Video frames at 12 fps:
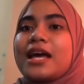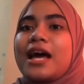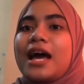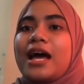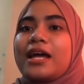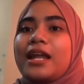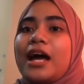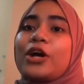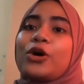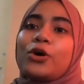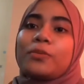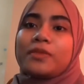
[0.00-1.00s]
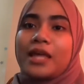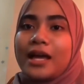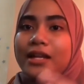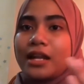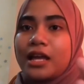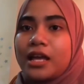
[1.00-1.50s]
and I hope that
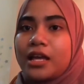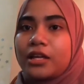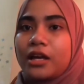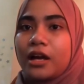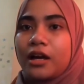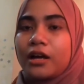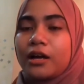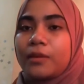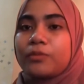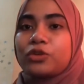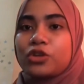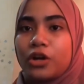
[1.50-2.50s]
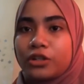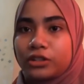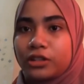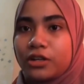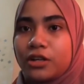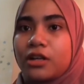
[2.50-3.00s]

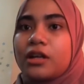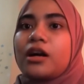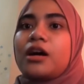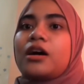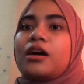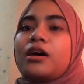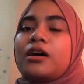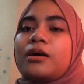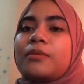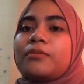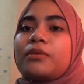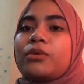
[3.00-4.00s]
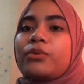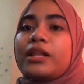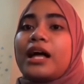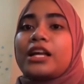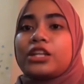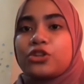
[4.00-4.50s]
Doctor will
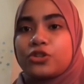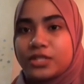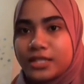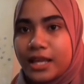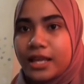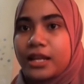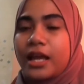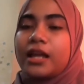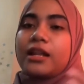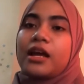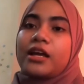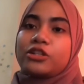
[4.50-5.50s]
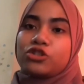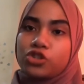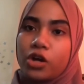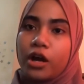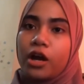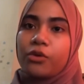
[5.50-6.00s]
understand and
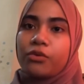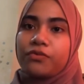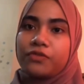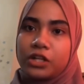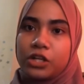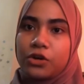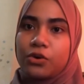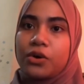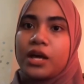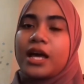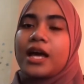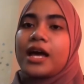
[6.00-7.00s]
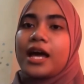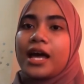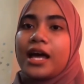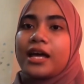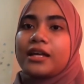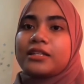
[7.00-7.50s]
enjoy our video.
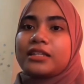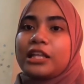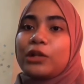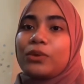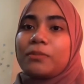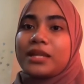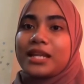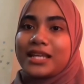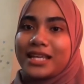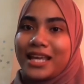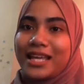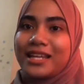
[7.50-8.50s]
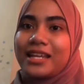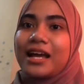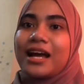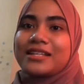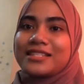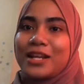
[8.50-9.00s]
And till we meet again,
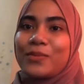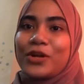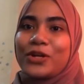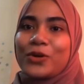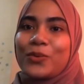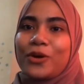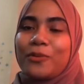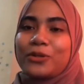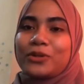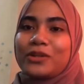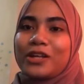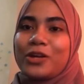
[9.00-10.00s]
Assalamualaikum warahmatullahi